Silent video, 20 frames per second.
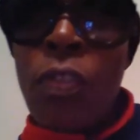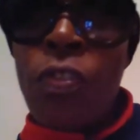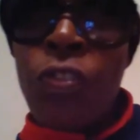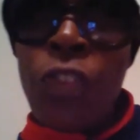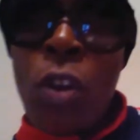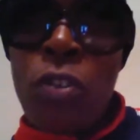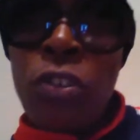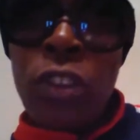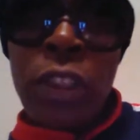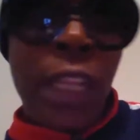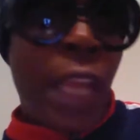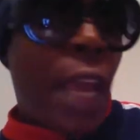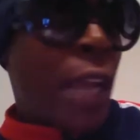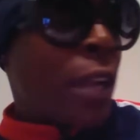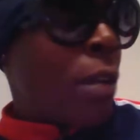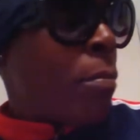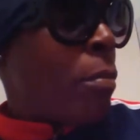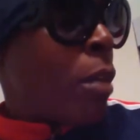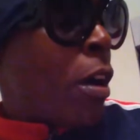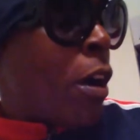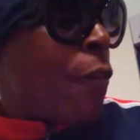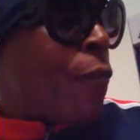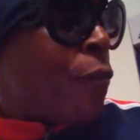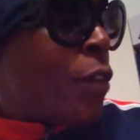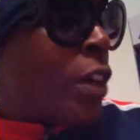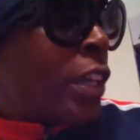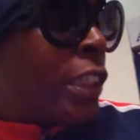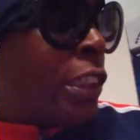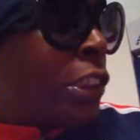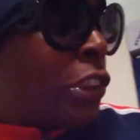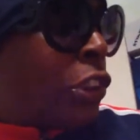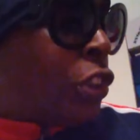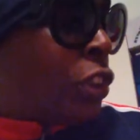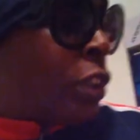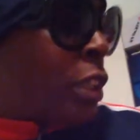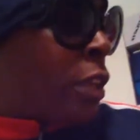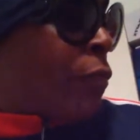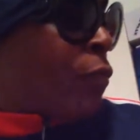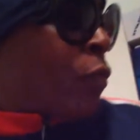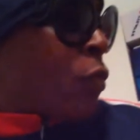thirsty like a motherfucker and
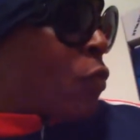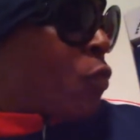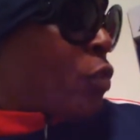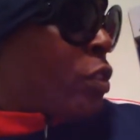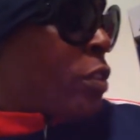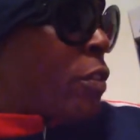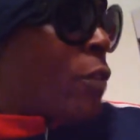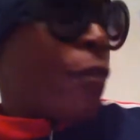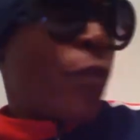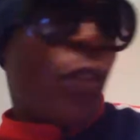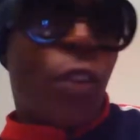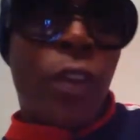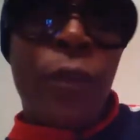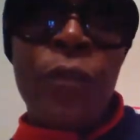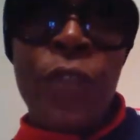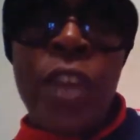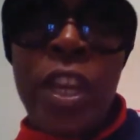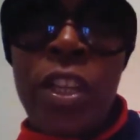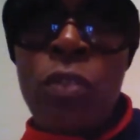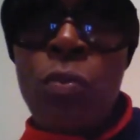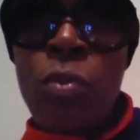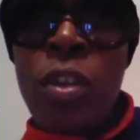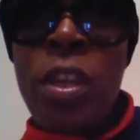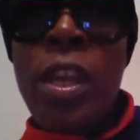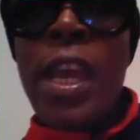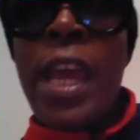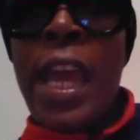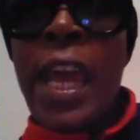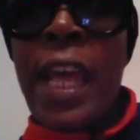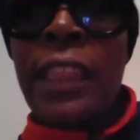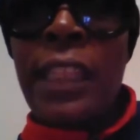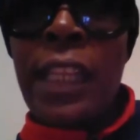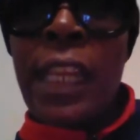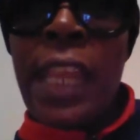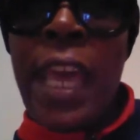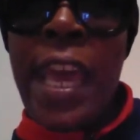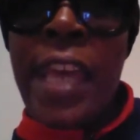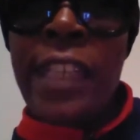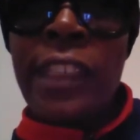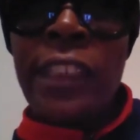shit, for real, for the victory at the
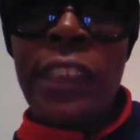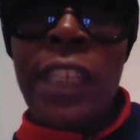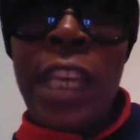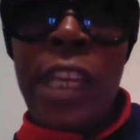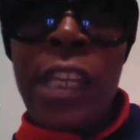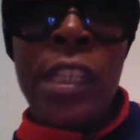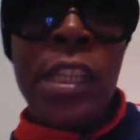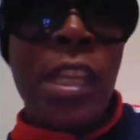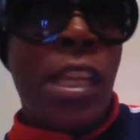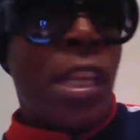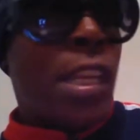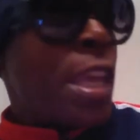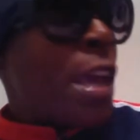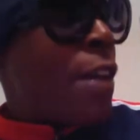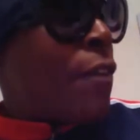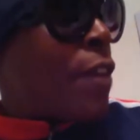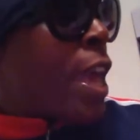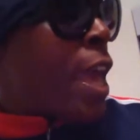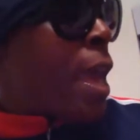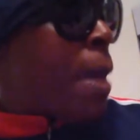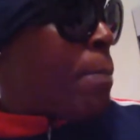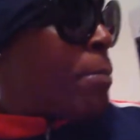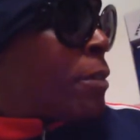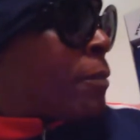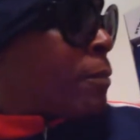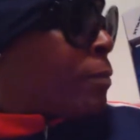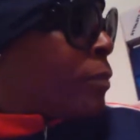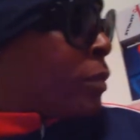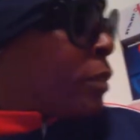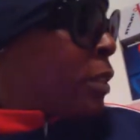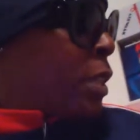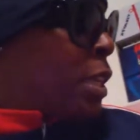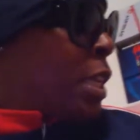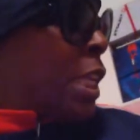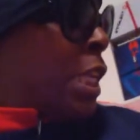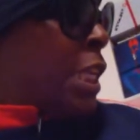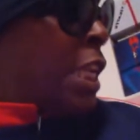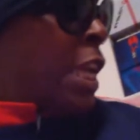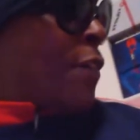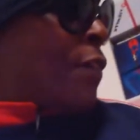last second. It'll never happen.
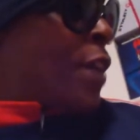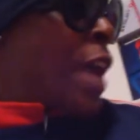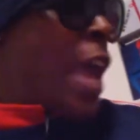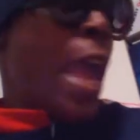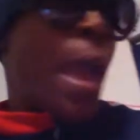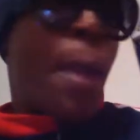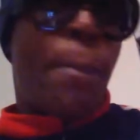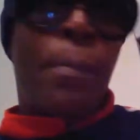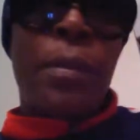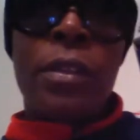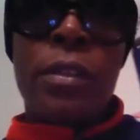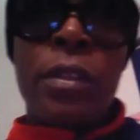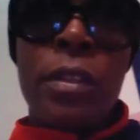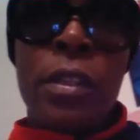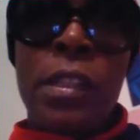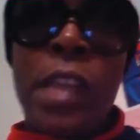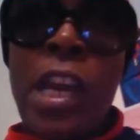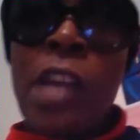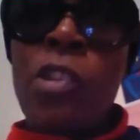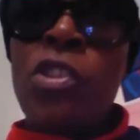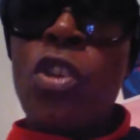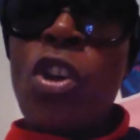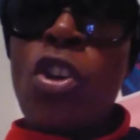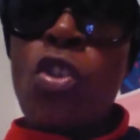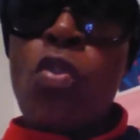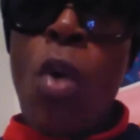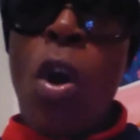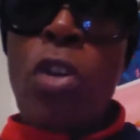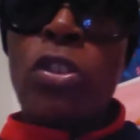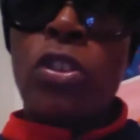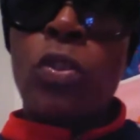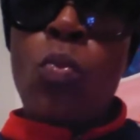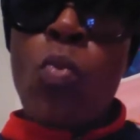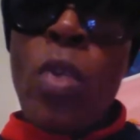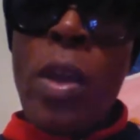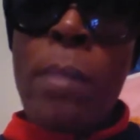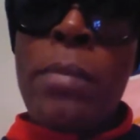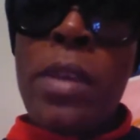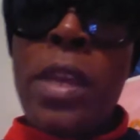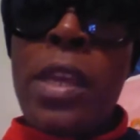It'll never happen. Now, you can cross it
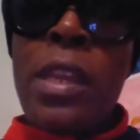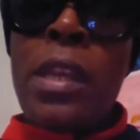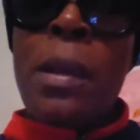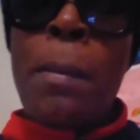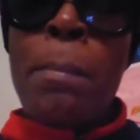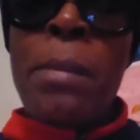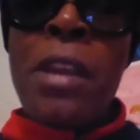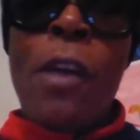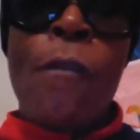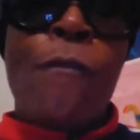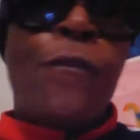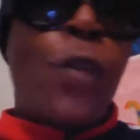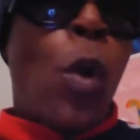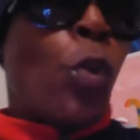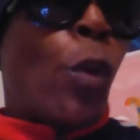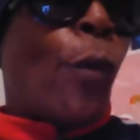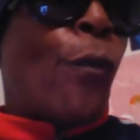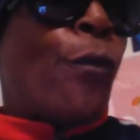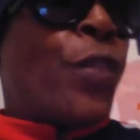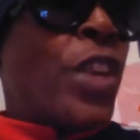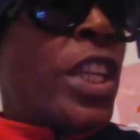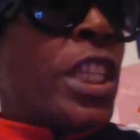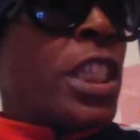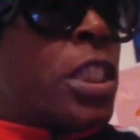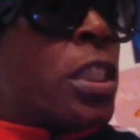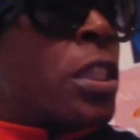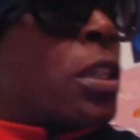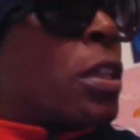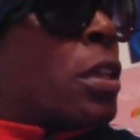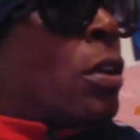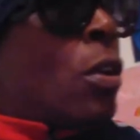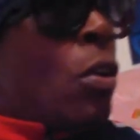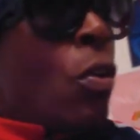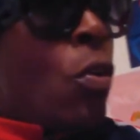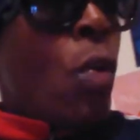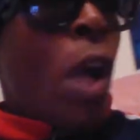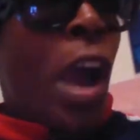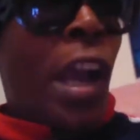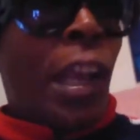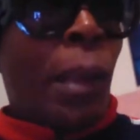with me and it could be a photo finish,
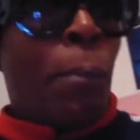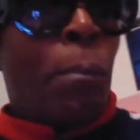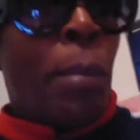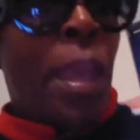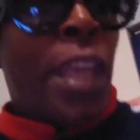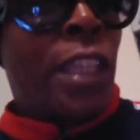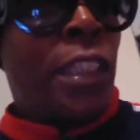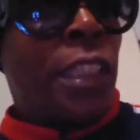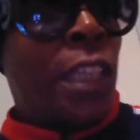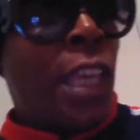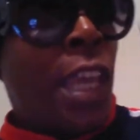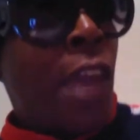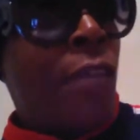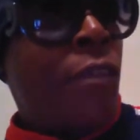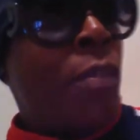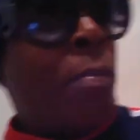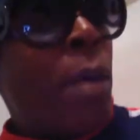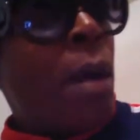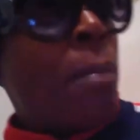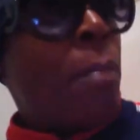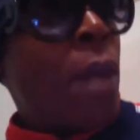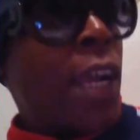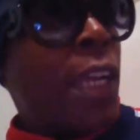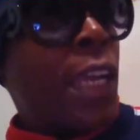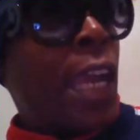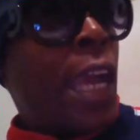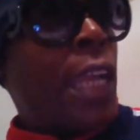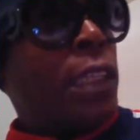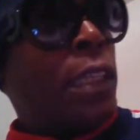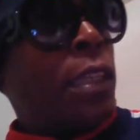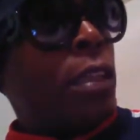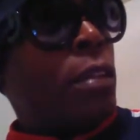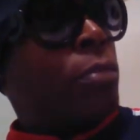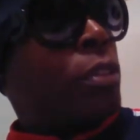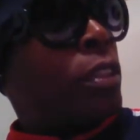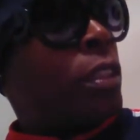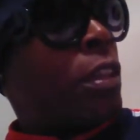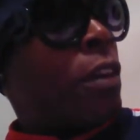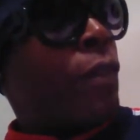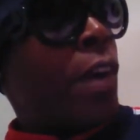or I can make it to heaven by my goddamn
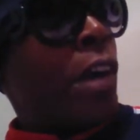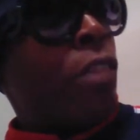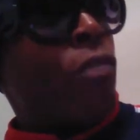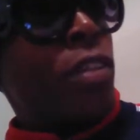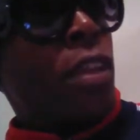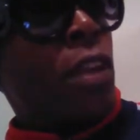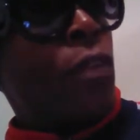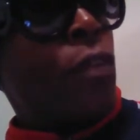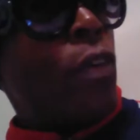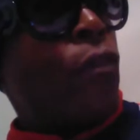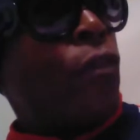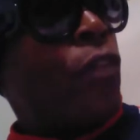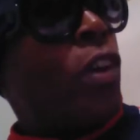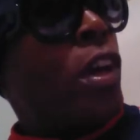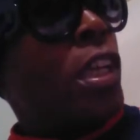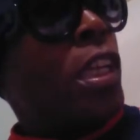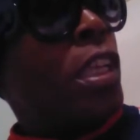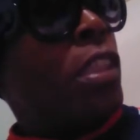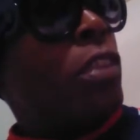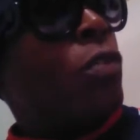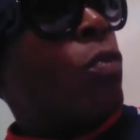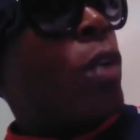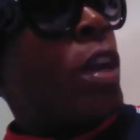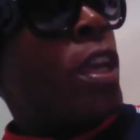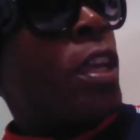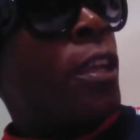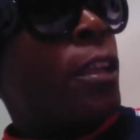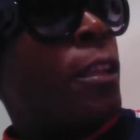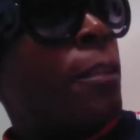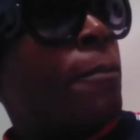self. I don't give a fuck. Either way,